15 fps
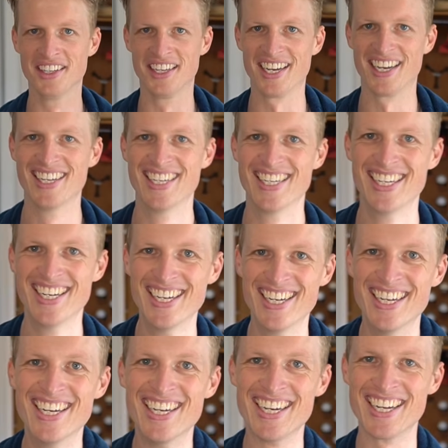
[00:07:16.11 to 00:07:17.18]
Like,
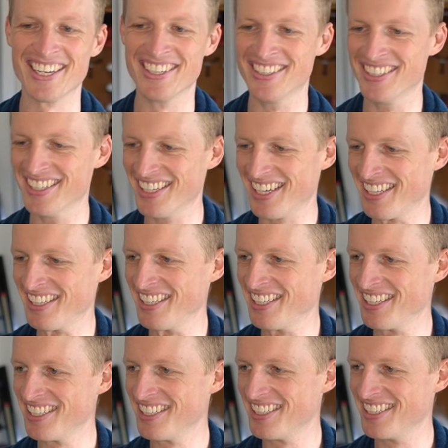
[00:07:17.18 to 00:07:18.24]
I don't know. I
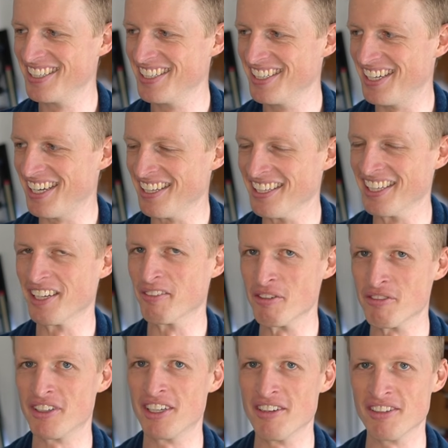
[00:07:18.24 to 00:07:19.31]
think that'd be
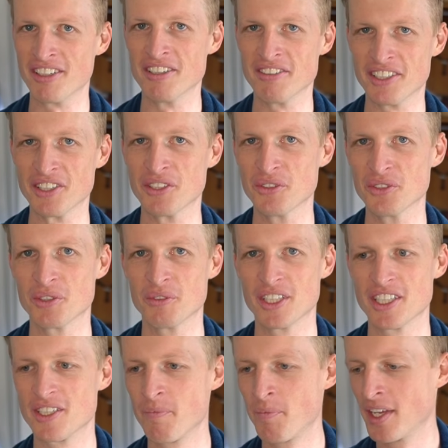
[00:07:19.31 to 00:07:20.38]
very, very, very cool to
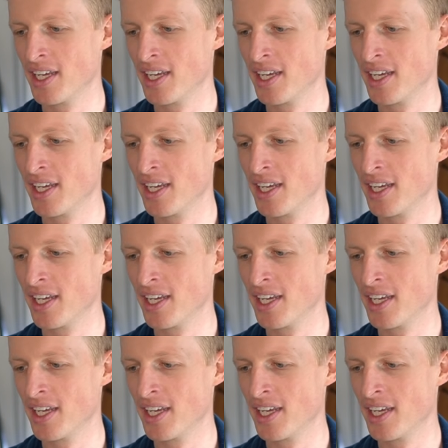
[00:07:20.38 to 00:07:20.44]
watch.